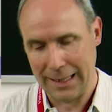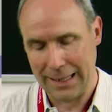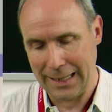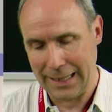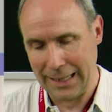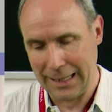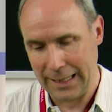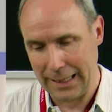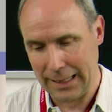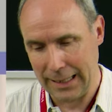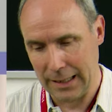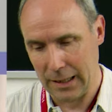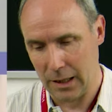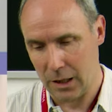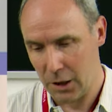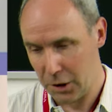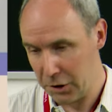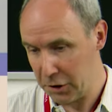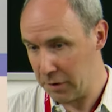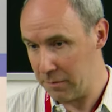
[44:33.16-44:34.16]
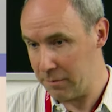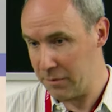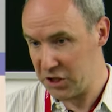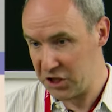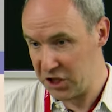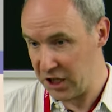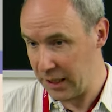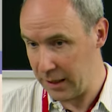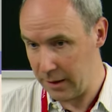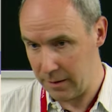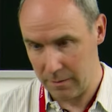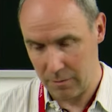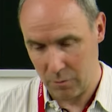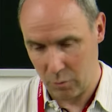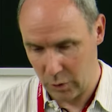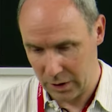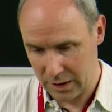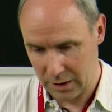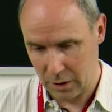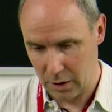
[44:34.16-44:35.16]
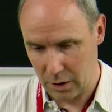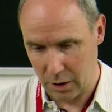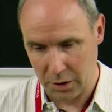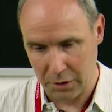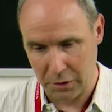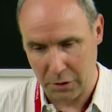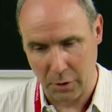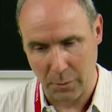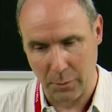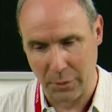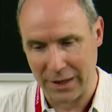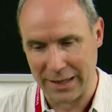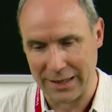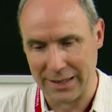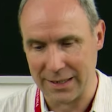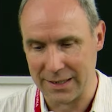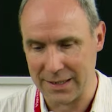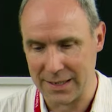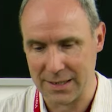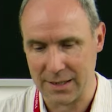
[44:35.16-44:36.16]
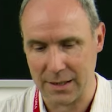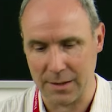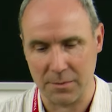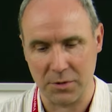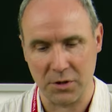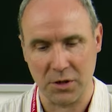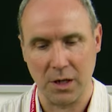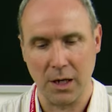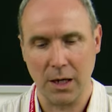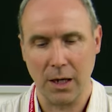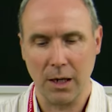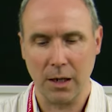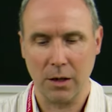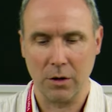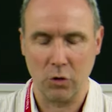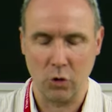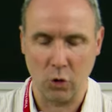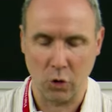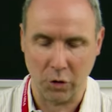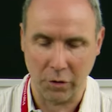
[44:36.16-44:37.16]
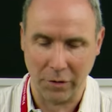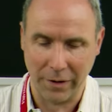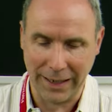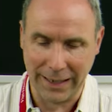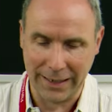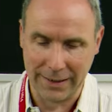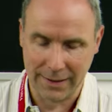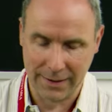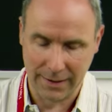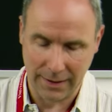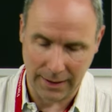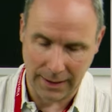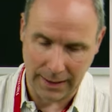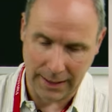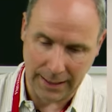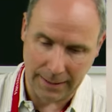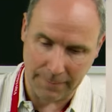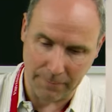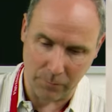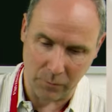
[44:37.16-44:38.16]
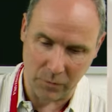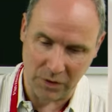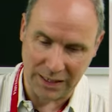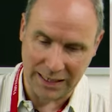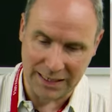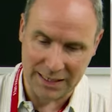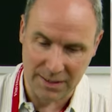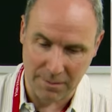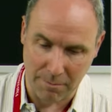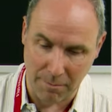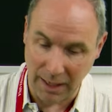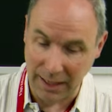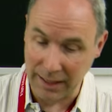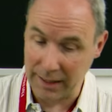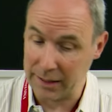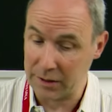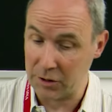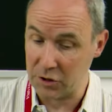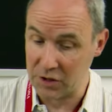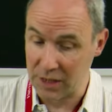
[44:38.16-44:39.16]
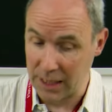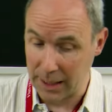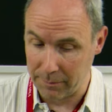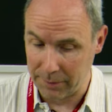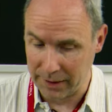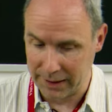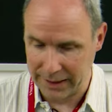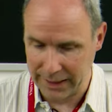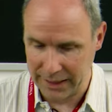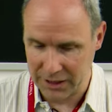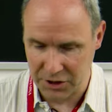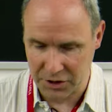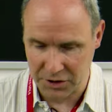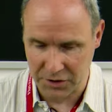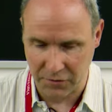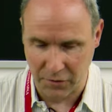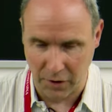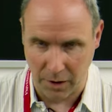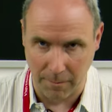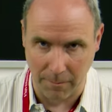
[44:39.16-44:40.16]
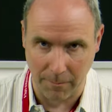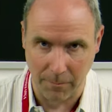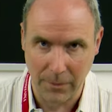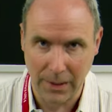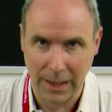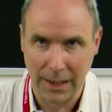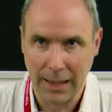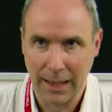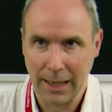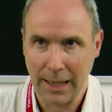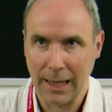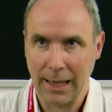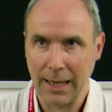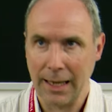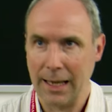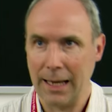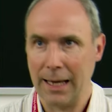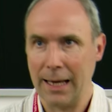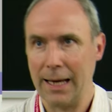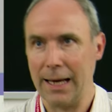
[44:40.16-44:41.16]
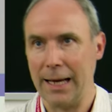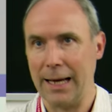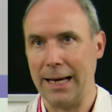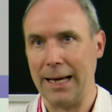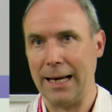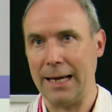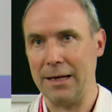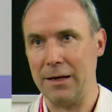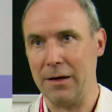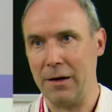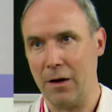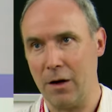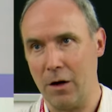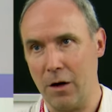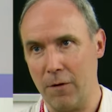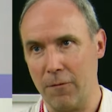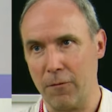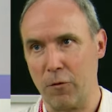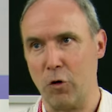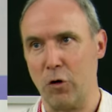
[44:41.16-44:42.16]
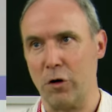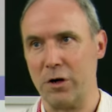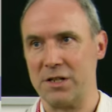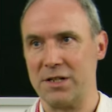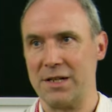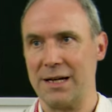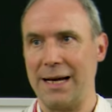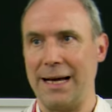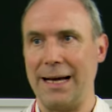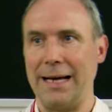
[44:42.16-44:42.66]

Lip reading: a other machine with the other operating systems to create these Miletus applications from. And of course,